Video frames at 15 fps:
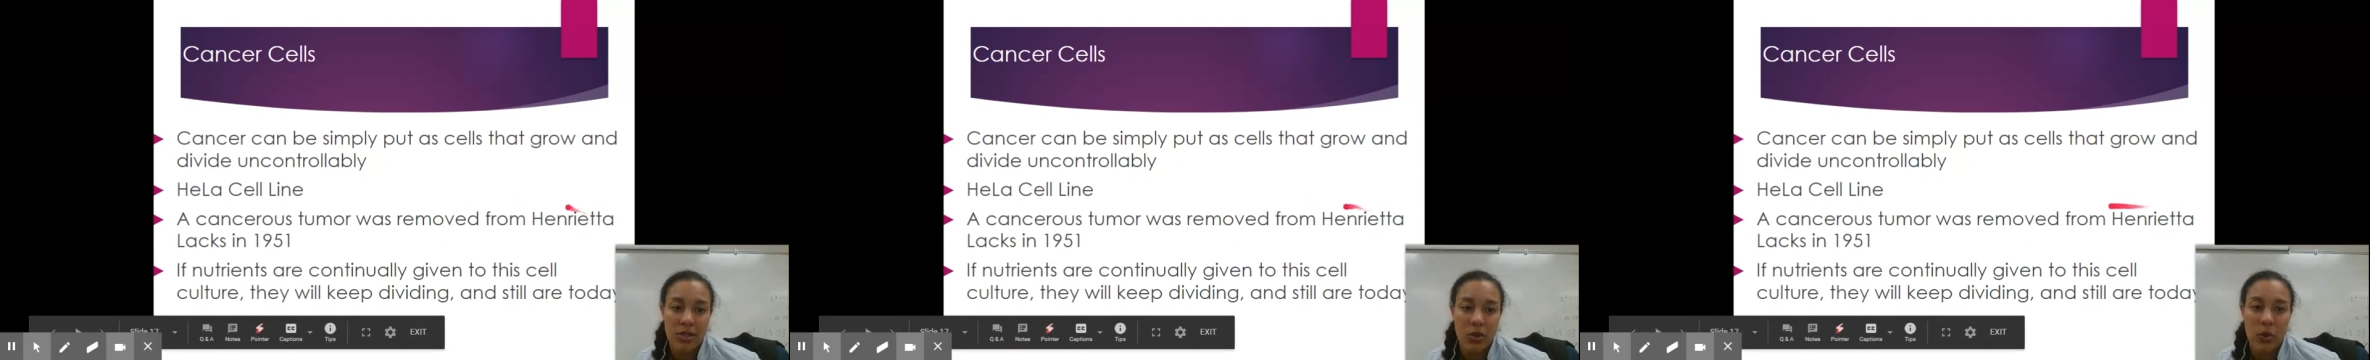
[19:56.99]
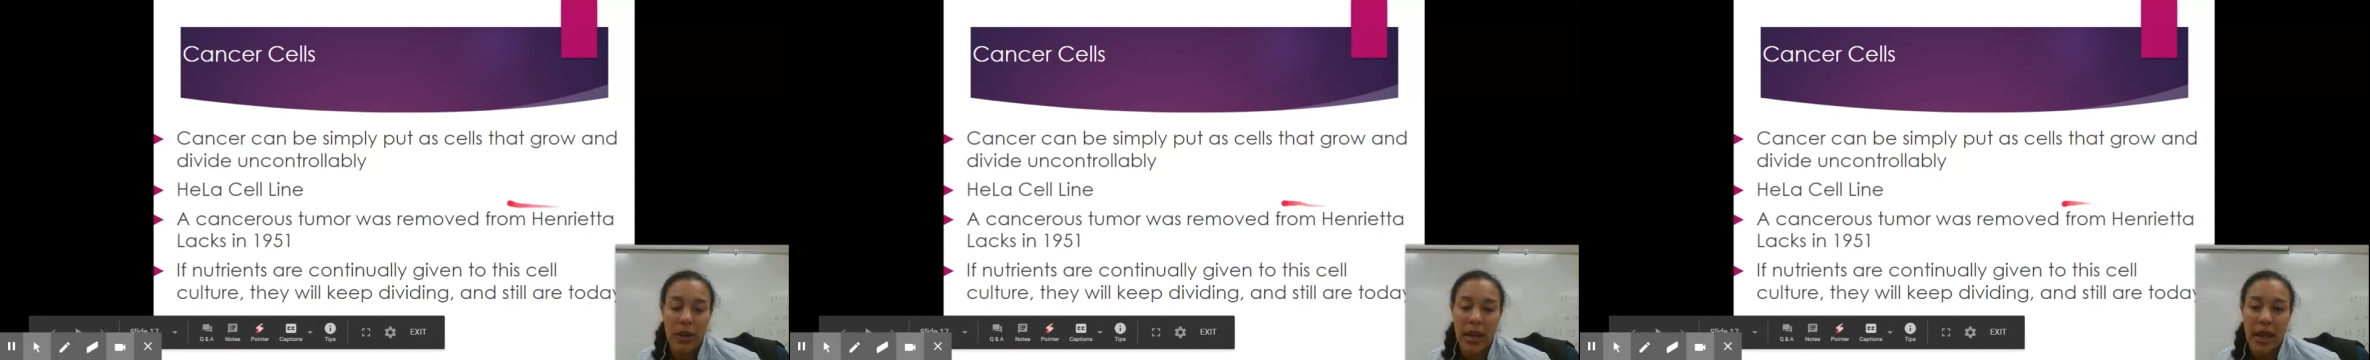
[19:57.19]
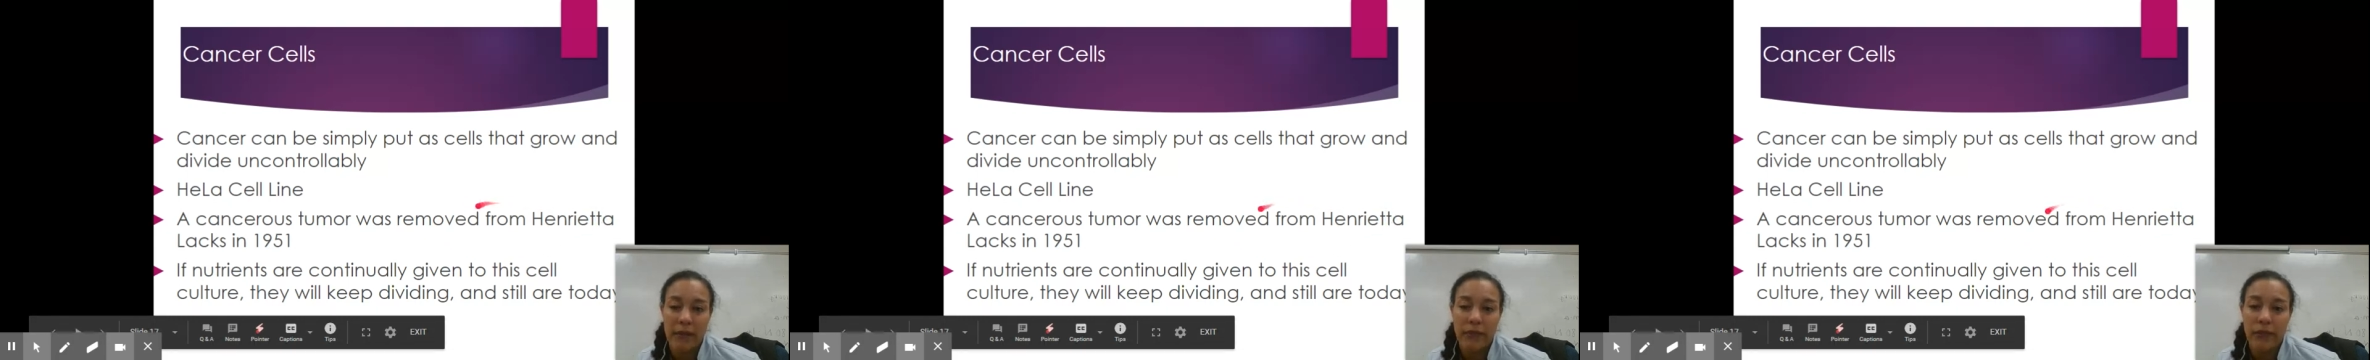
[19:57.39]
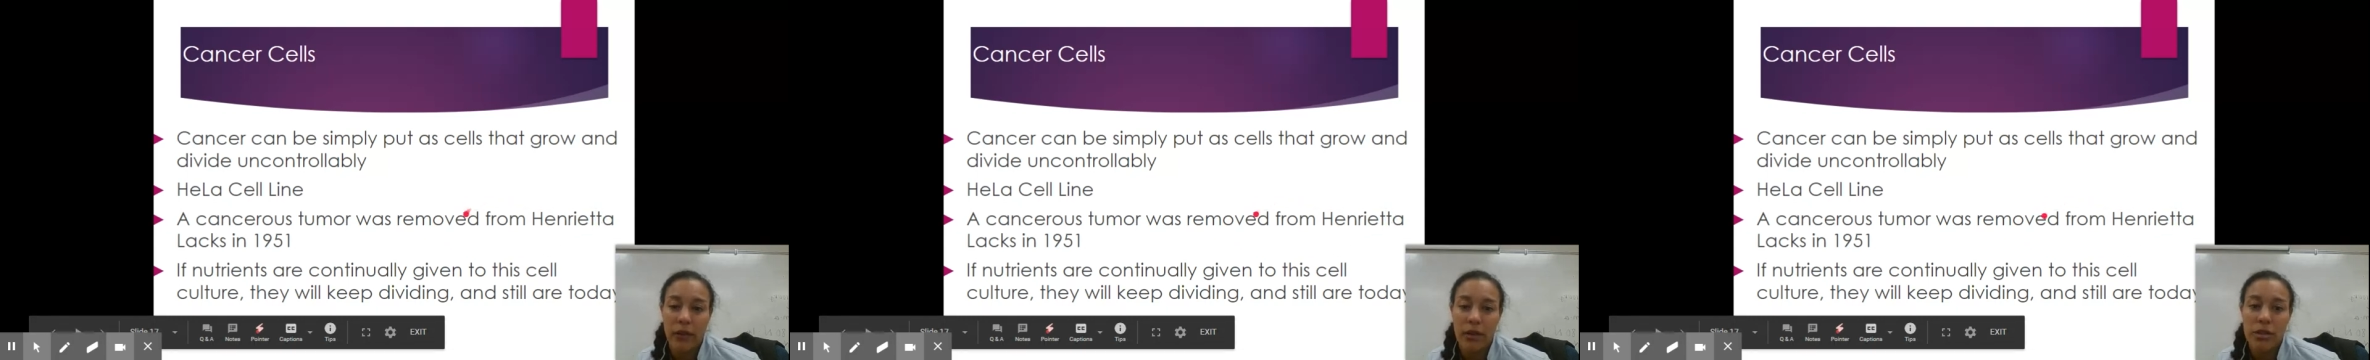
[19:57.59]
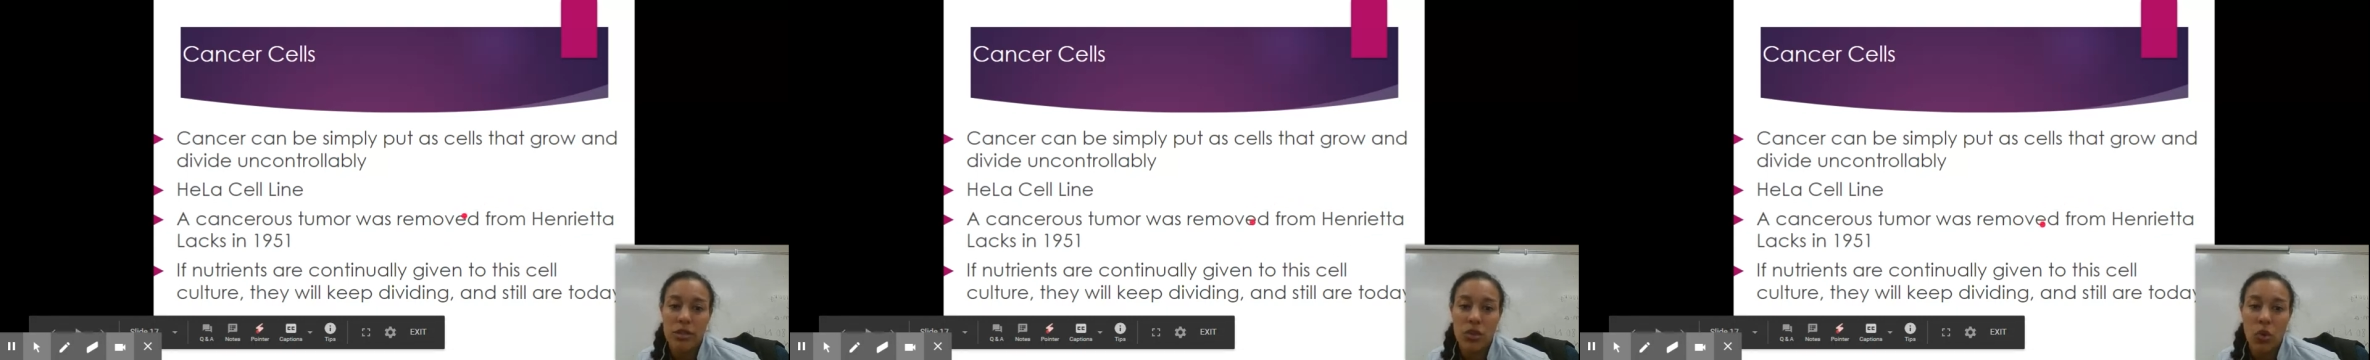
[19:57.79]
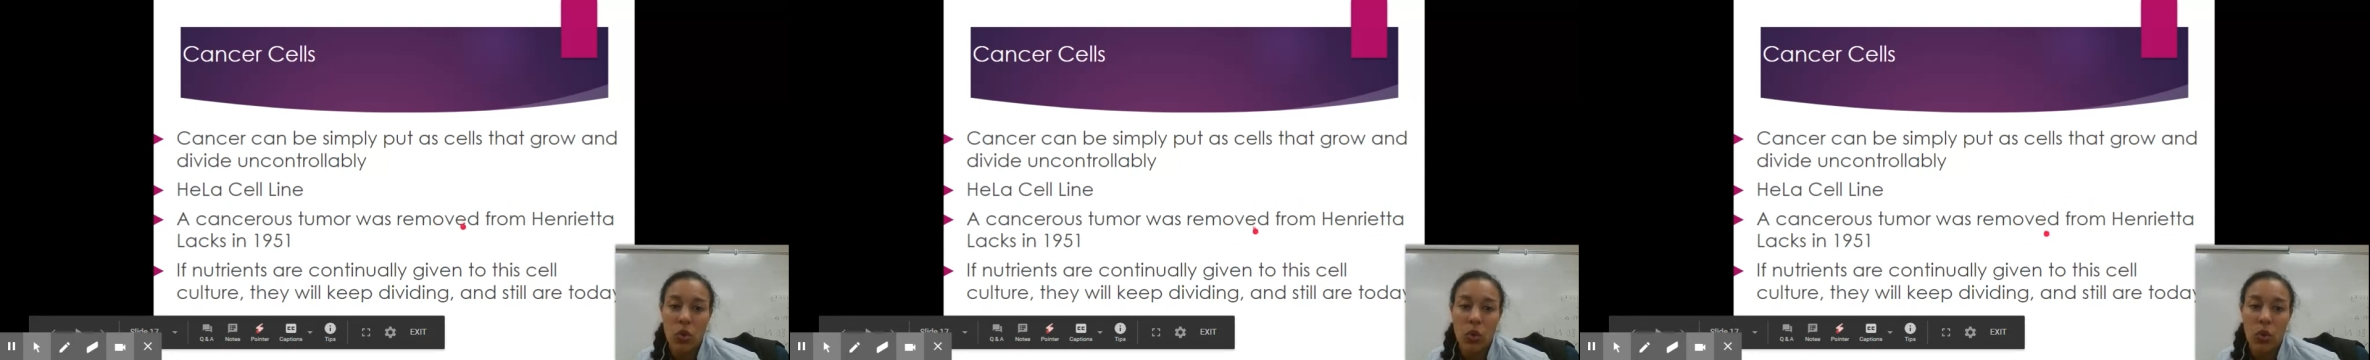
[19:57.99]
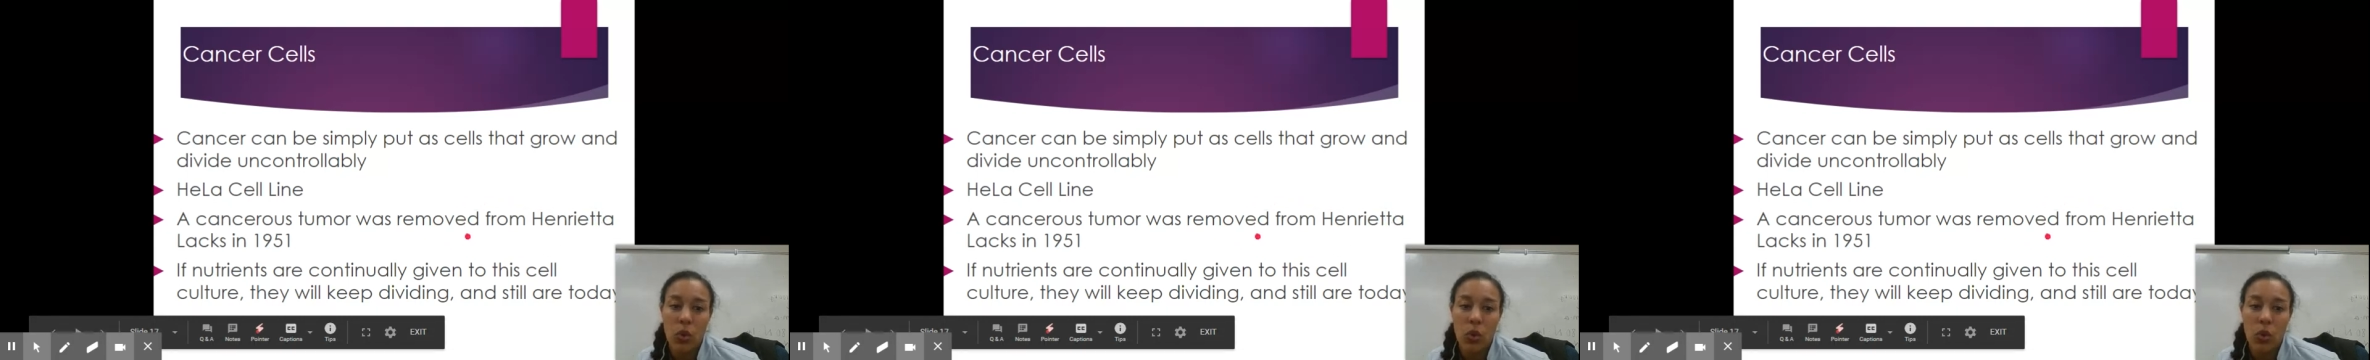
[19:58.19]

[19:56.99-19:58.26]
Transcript: knew it at first